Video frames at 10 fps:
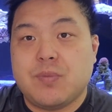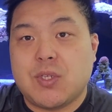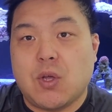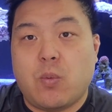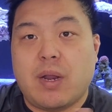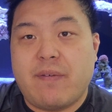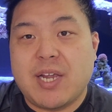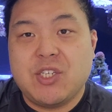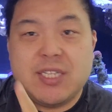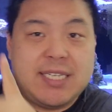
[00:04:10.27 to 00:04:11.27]
So what I've
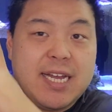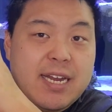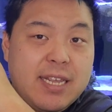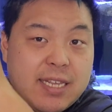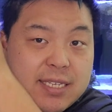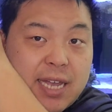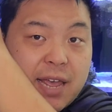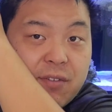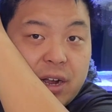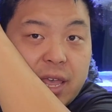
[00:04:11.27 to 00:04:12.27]
actually done is
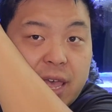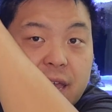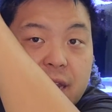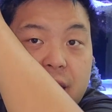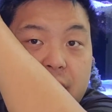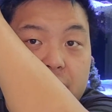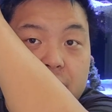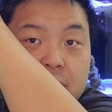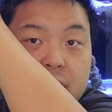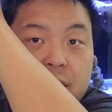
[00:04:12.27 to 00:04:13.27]
I've gone ahead
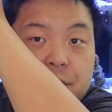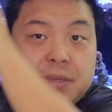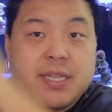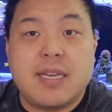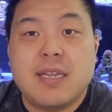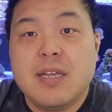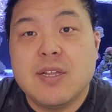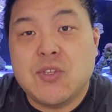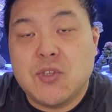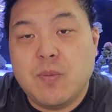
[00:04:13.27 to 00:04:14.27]
and clipped it
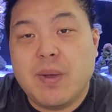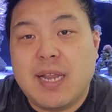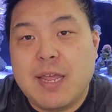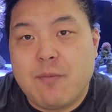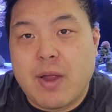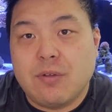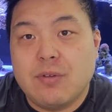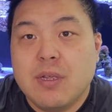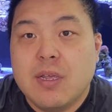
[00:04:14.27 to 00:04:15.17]
to my light mount.